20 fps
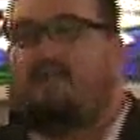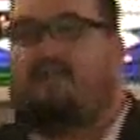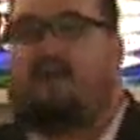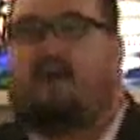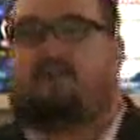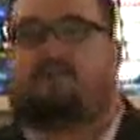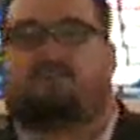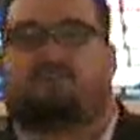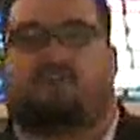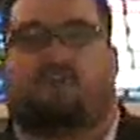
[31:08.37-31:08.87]

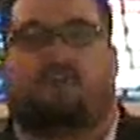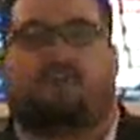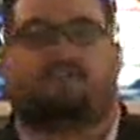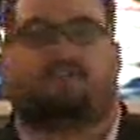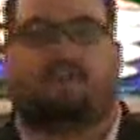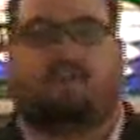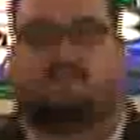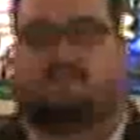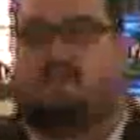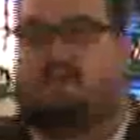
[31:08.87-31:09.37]
That
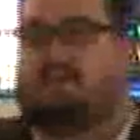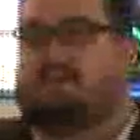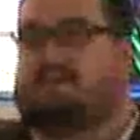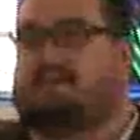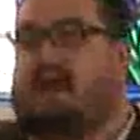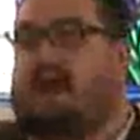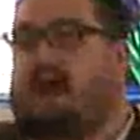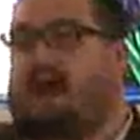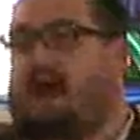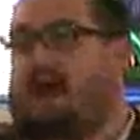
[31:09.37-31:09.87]
Jesus
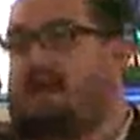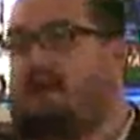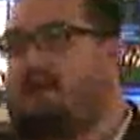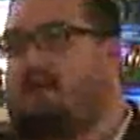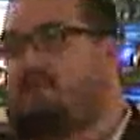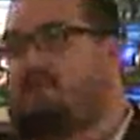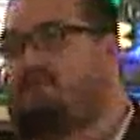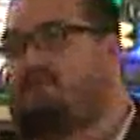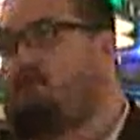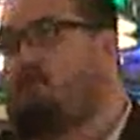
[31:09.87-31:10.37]

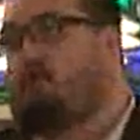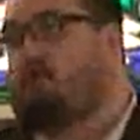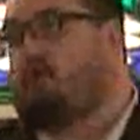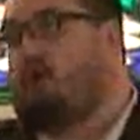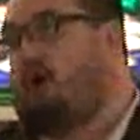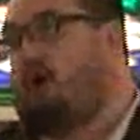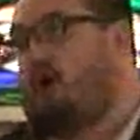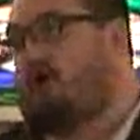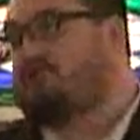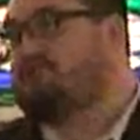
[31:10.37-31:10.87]
died
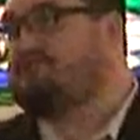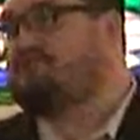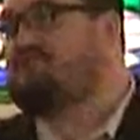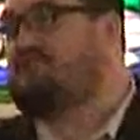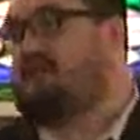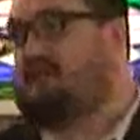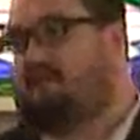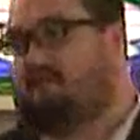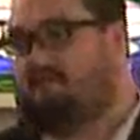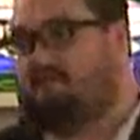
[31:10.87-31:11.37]
for our
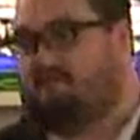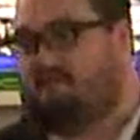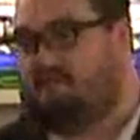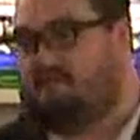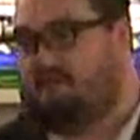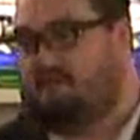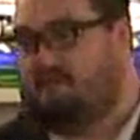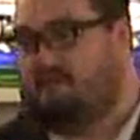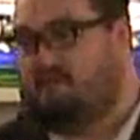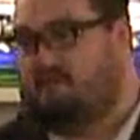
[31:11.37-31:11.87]

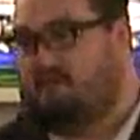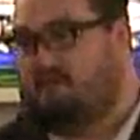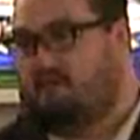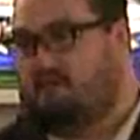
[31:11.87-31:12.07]
sins.